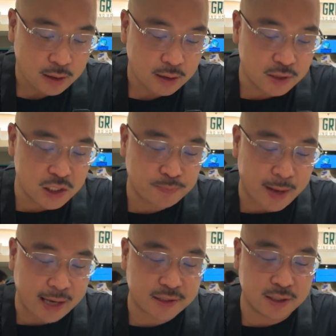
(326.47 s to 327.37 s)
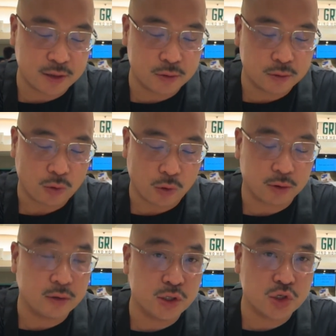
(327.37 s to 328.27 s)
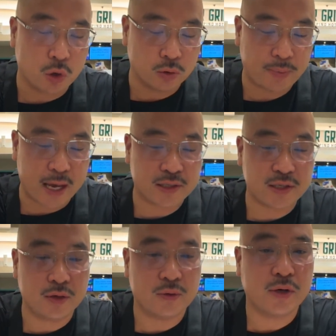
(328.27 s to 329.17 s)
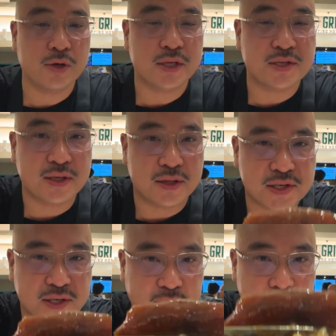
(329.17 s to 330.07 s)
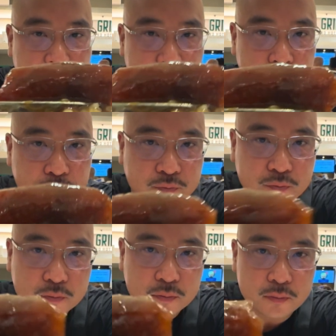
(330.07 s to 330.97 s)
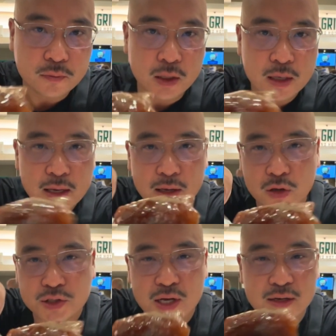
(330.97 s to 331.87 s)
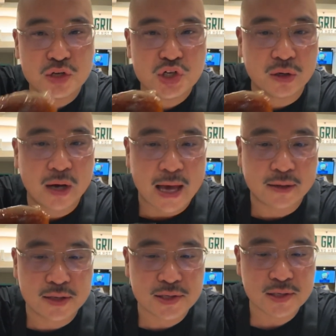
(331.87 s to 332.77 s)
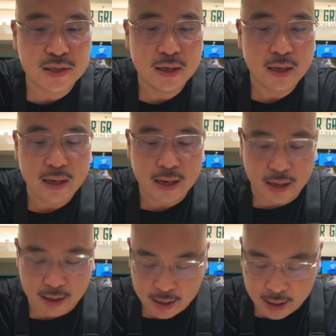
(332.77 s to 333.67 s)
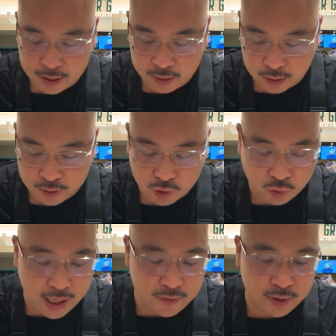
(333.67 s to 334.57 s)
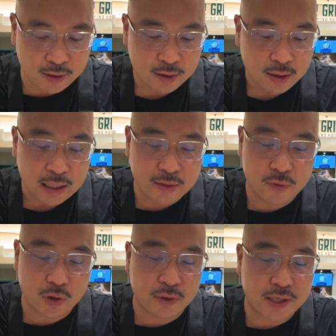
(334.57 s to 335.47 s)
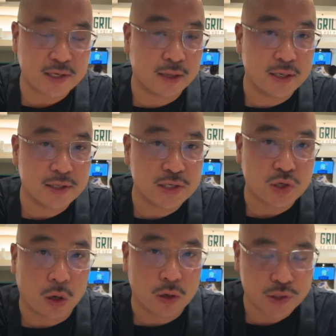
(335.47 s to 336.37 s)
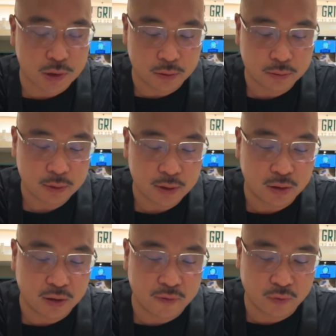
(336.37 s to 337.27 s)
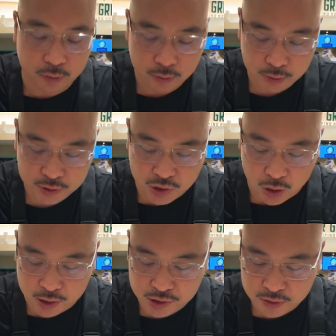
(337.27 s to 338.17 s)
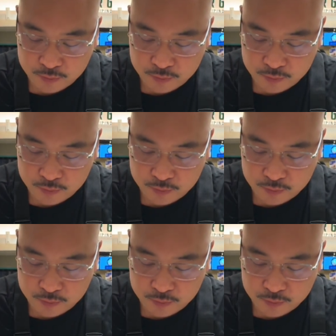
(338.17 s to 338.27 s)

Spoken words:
paksiu, or lechon paksiu. Here you can see the skin. It looks kind of gelatinous, and the gravy, even though they said this is also a liver sauce,